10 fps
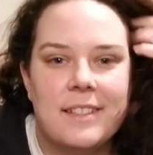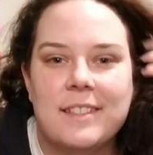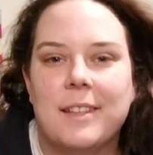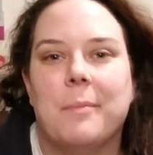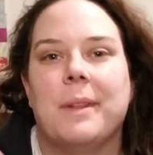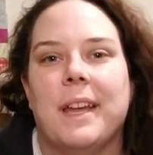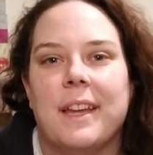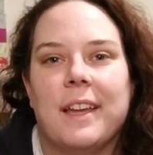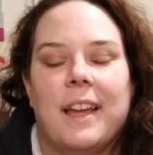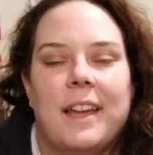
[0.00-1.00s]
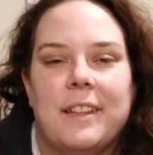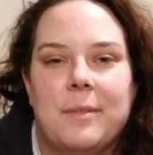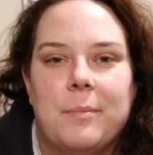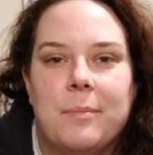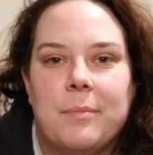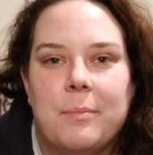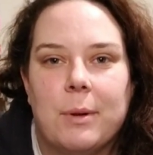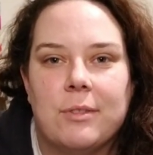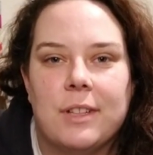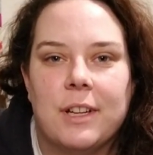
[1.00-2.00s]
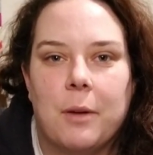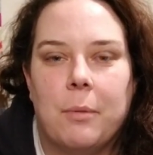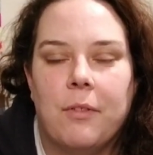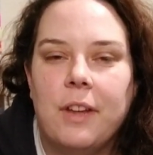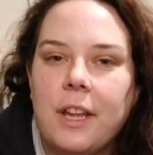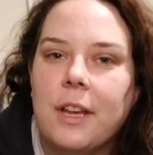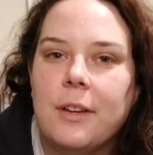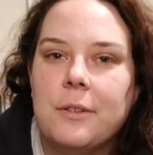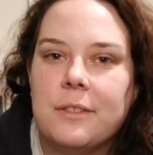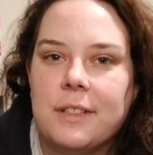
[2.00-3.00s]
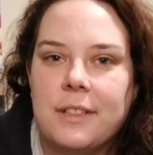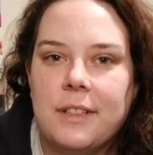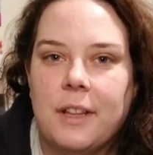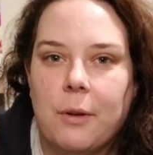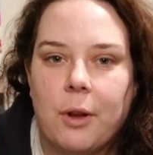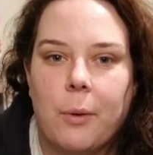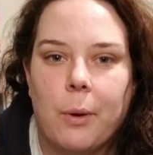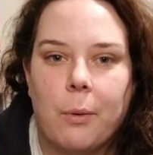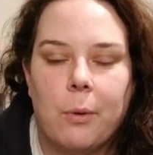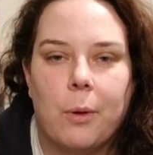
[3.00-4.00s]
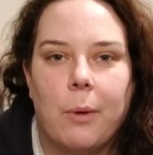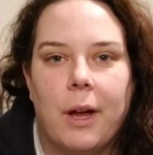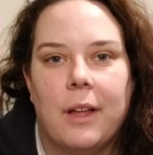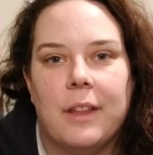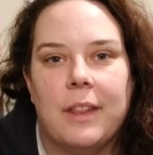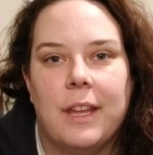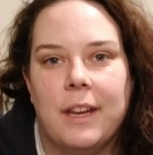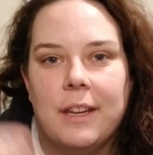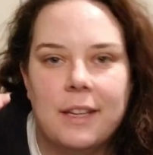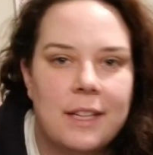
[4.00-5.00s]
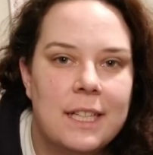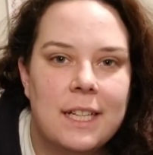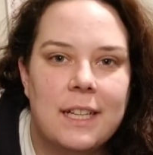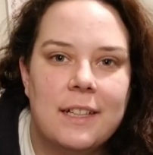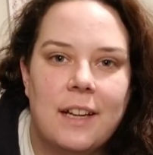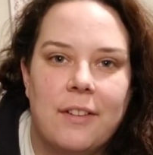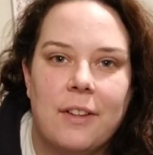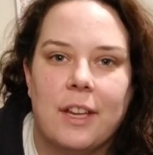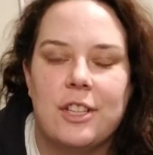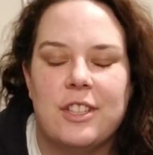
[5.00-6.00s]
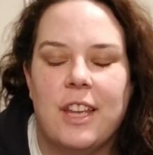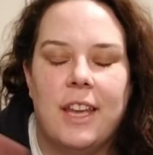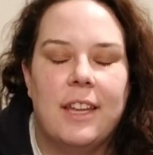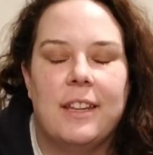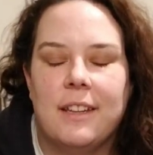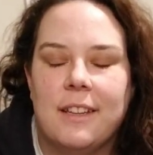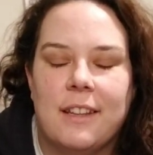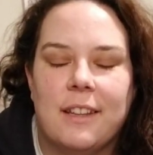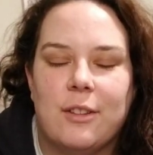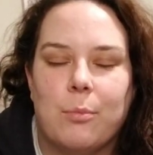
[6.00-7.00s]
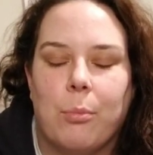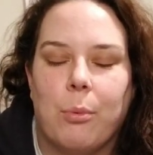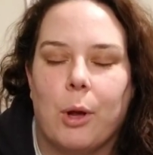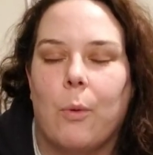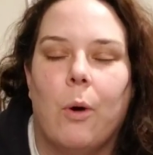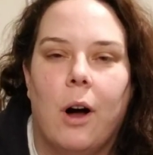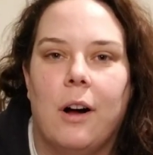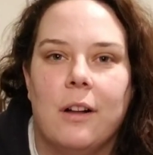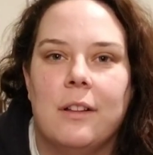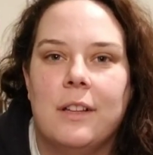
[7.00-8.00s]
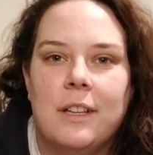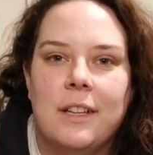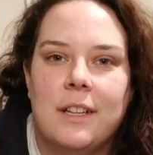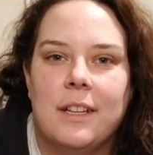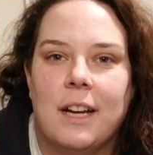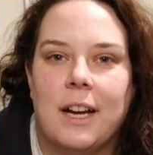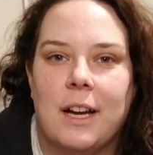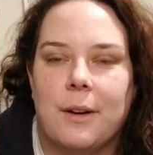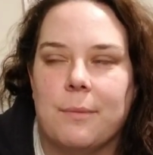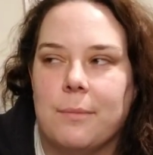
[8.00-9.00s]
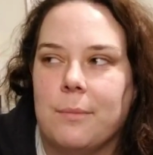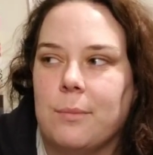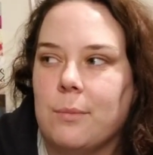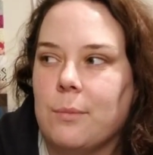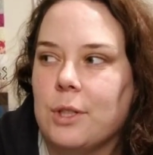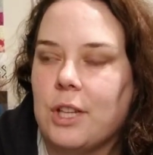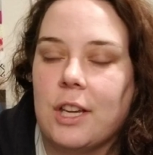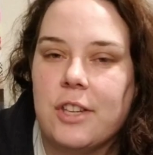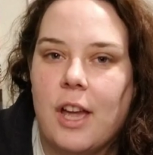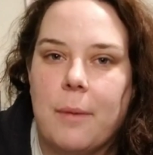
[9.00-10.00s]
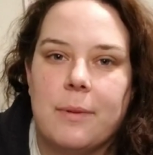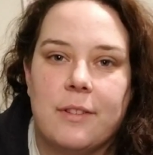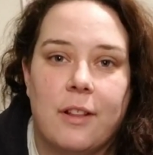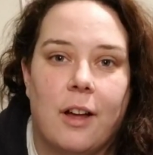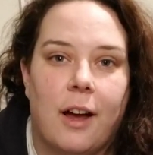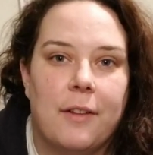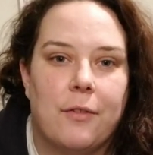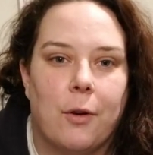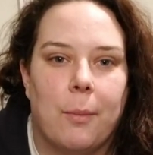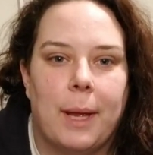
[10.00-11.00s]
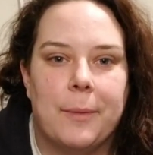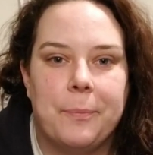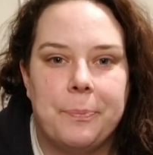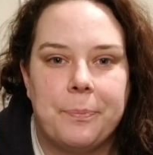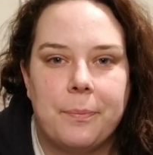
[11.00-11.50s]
something. I had posted a couple videos and they were going really well and then I feel like I just hit this brick wall, um, which actually happens a lot for me